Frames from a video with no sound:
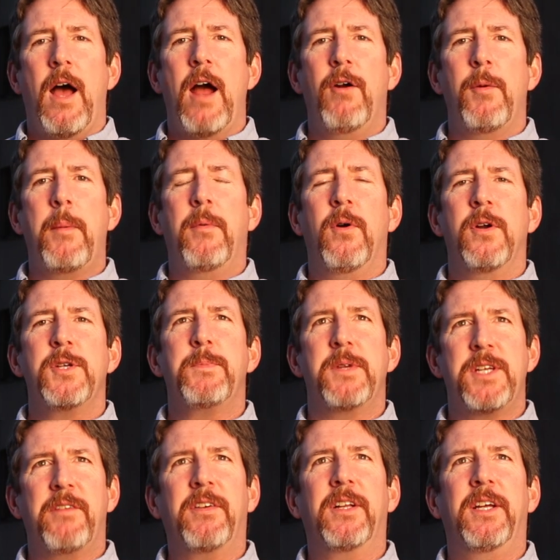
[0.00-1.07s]
I remember
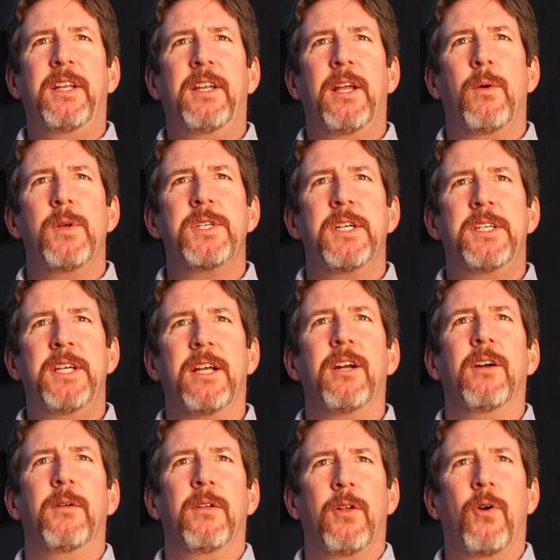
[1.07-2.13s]
specifically there was a
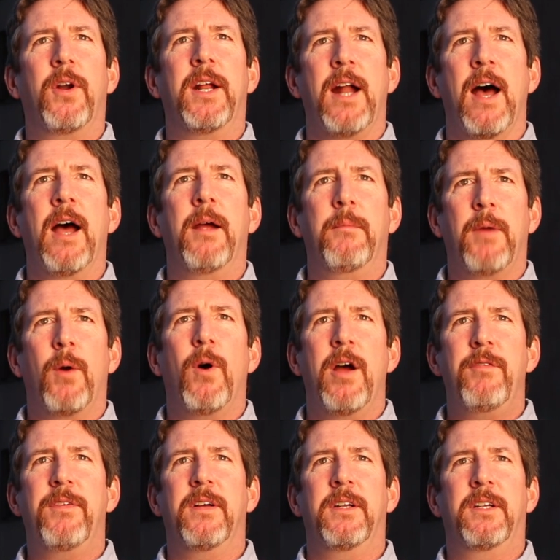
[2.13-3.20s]
dinner. Lori and I, my
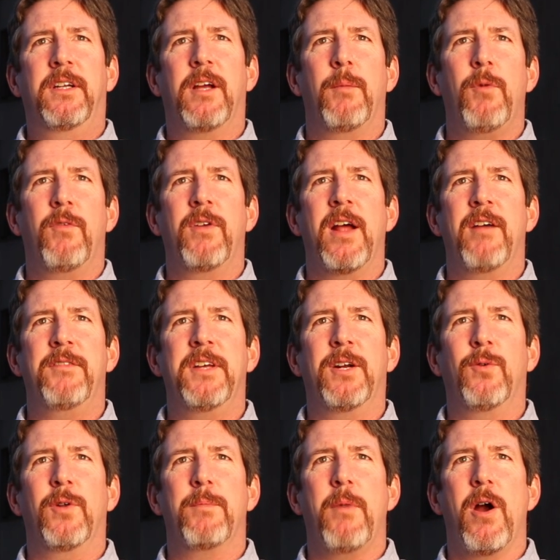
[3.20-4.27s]
wife, had come over to have
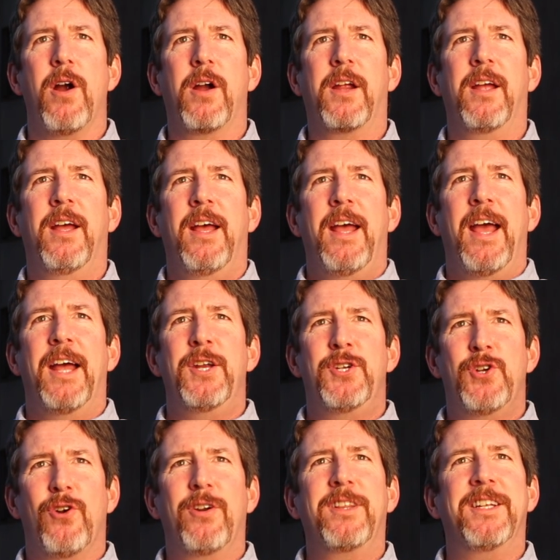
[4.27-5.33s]
dinner with Mark.
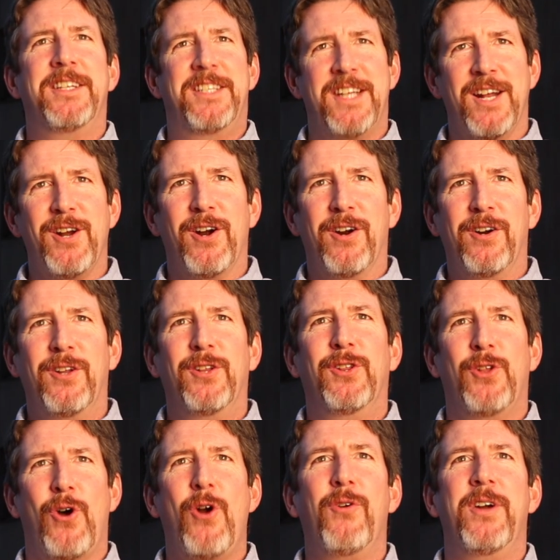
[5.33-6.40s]
And during the dinner,
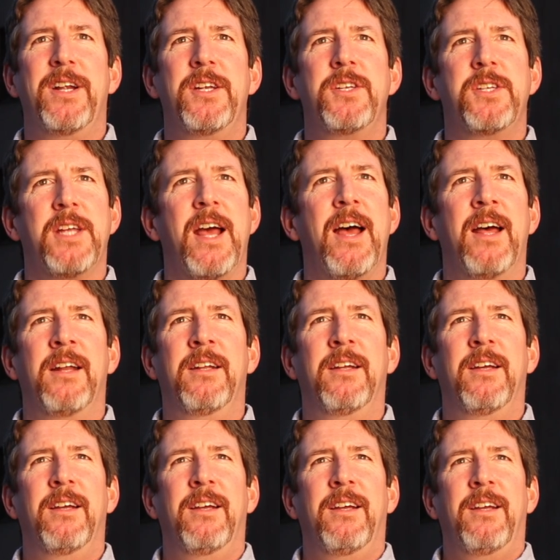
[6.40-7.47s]
Lori said,
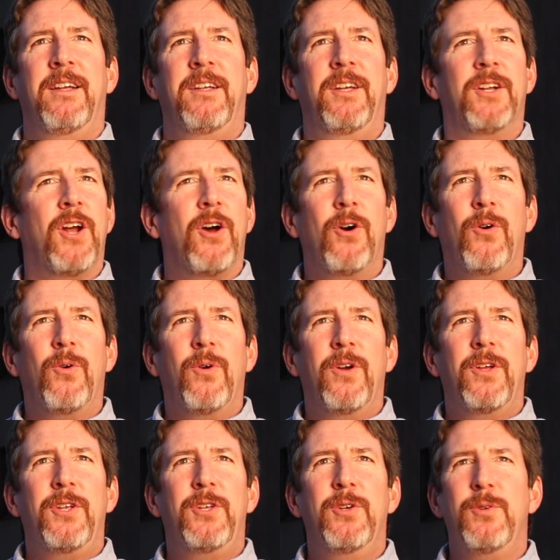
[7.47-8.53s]
you know,
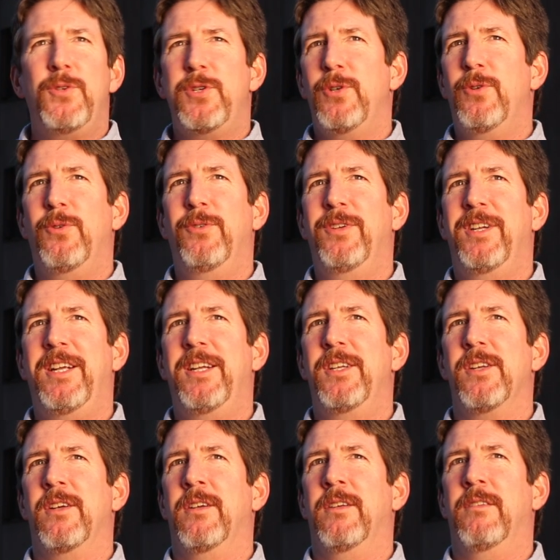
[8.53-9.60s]
you two
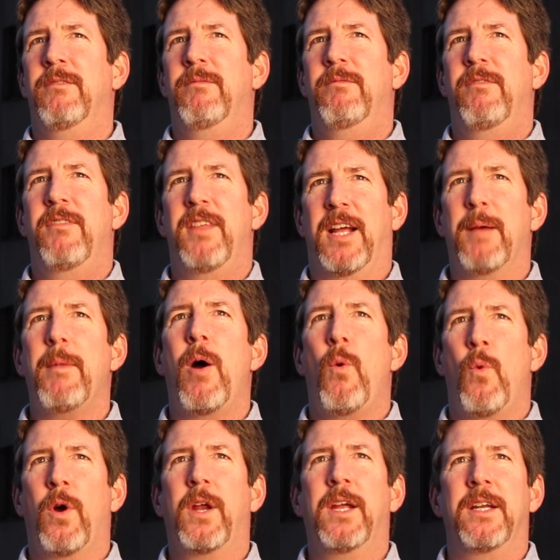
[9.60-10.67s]
need to think
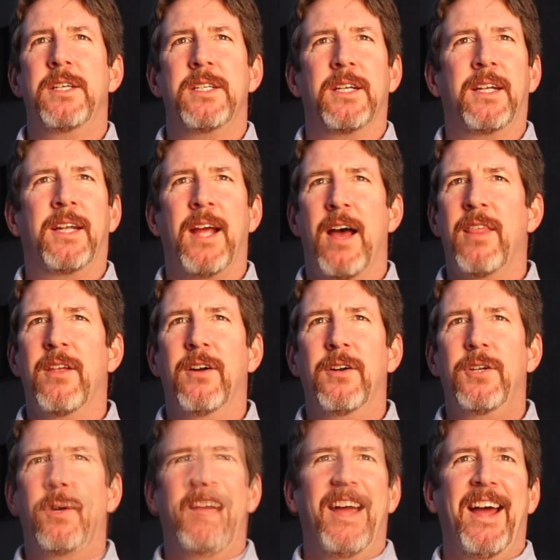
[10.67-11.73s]
about working together.
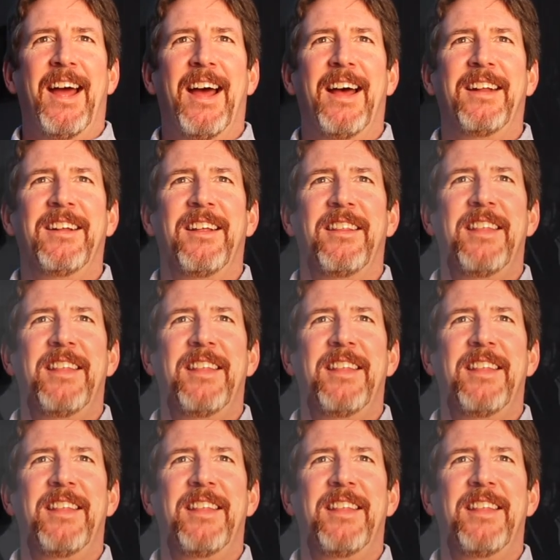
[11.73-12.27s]
And